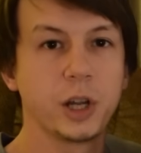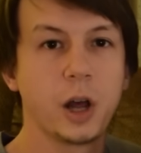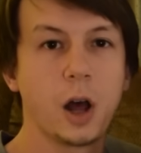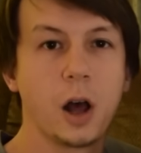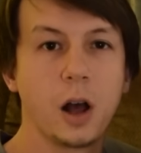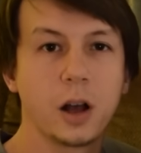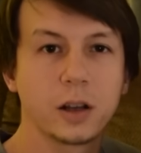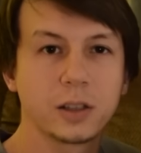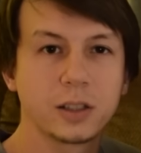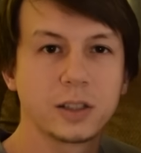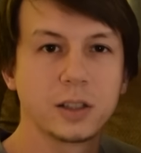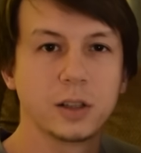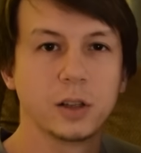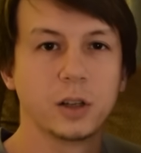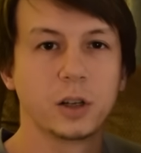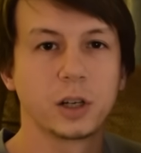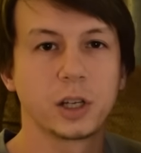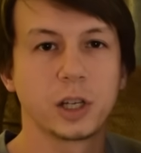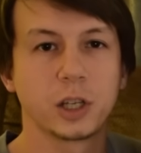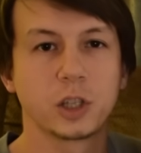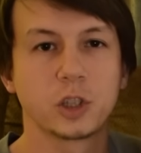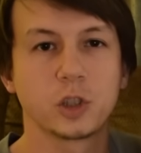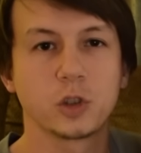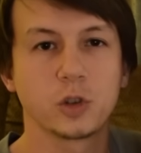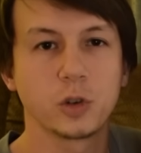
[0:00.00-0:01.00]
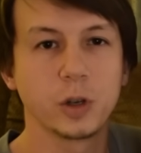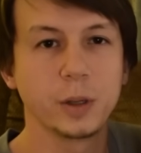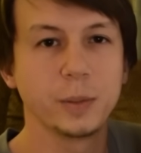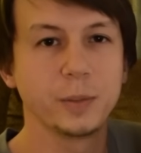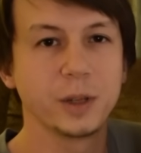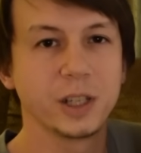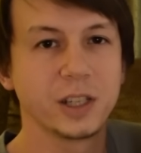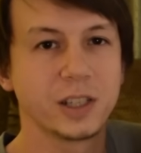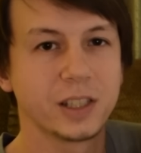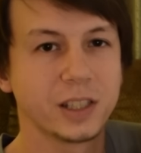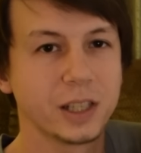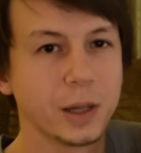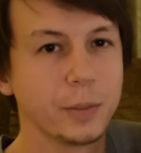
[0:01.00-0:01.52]
hawks look
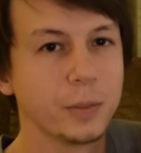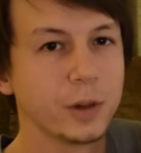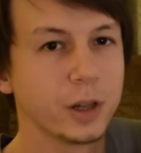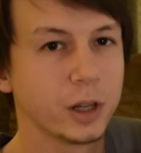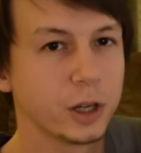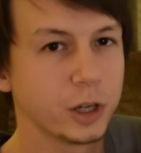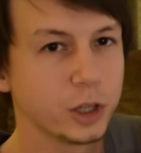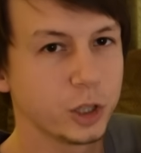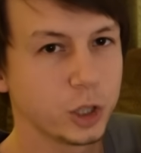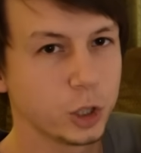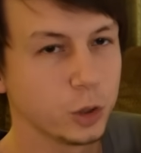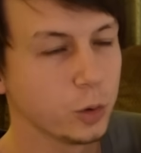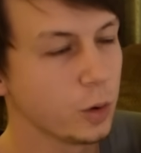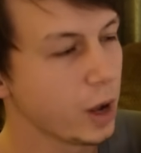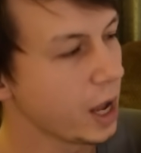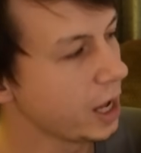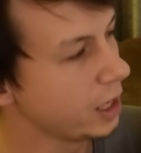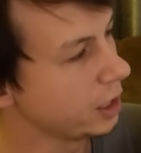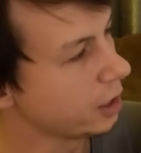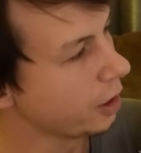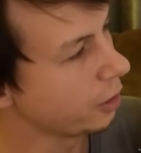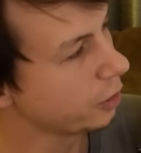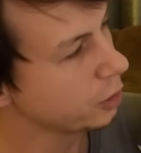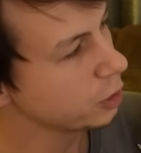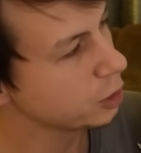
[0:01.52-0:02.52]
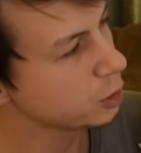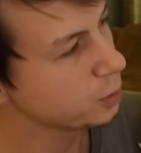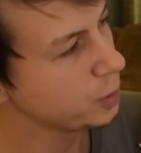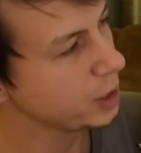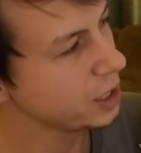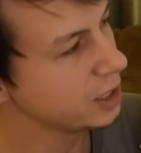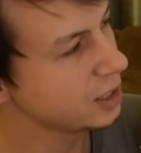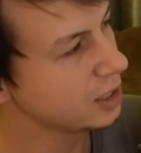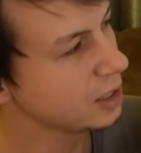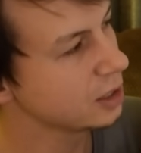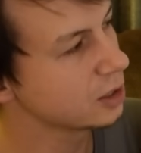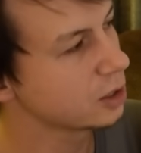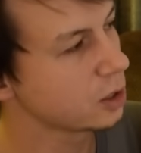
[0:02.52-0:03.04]
extremely similar to another
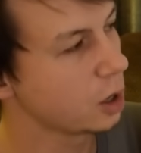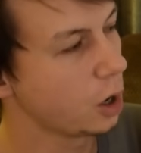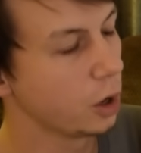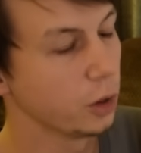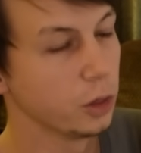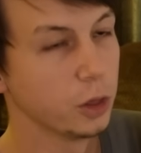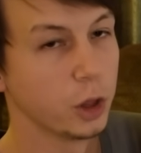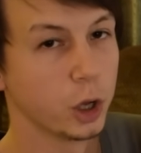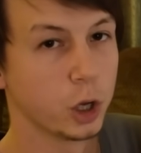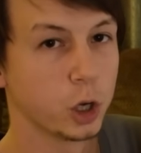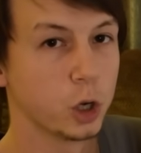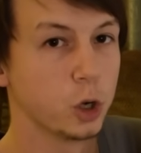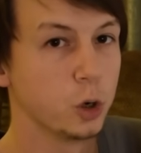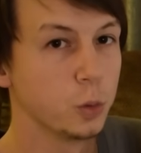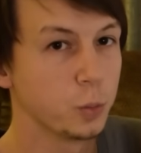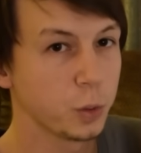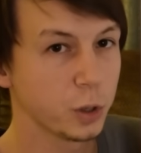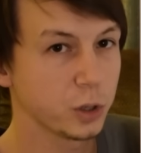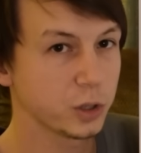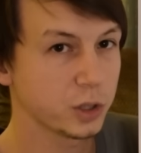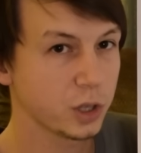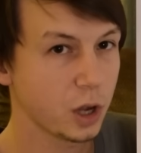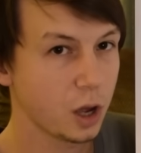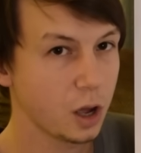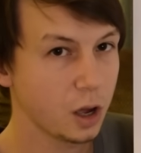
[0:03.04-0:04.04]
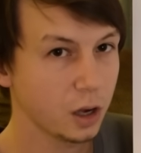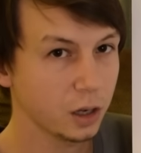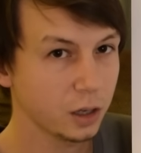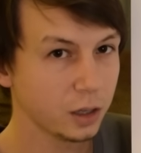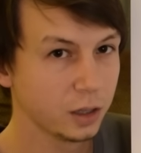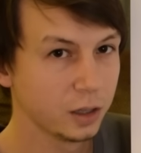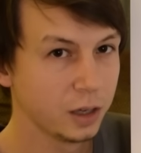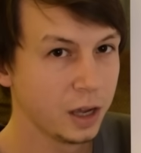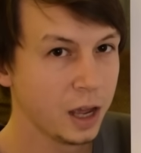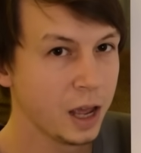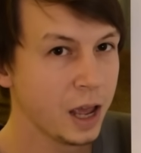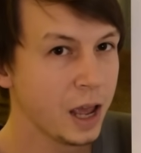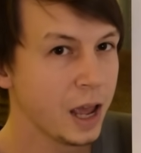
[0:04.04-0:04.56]
species called the Cooper's hawk,